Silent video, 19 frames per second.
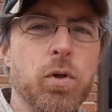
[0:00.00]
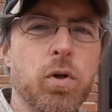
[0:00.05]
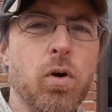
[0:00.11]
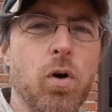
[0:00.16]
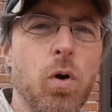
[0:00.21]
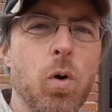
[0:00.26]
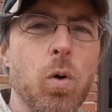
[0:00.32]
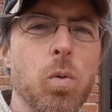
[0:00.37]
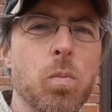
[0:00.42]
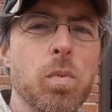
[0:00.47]
your
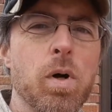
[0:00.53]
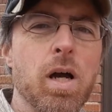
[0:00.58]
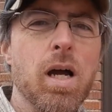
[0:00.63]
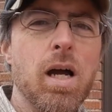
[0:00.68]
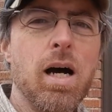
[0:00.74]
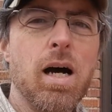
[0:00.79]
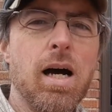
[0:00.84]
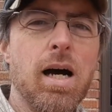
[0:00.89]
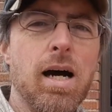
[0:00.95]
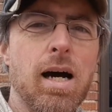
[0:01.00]
home
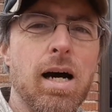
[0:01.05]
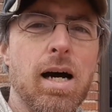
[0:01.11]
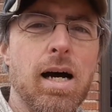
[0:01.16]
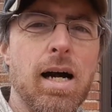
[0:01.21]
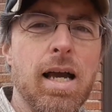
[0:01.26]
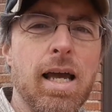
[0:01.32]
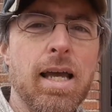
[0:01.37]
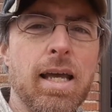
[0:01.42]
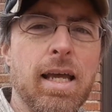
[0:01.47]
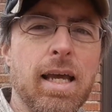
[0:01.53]

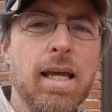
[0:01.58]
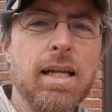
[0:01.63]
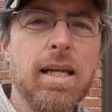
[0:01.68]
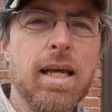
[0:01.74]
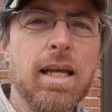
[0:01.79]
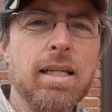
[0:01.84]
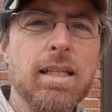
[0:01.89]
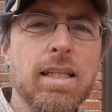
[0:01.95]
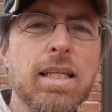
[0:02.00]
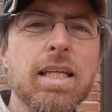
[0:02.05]

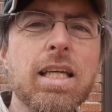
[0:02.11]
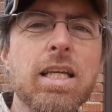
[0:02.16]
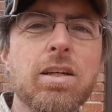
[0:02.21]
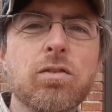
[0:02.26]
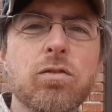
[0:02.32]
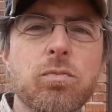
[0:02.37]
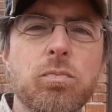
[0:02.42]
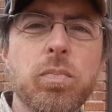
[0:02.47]
and leave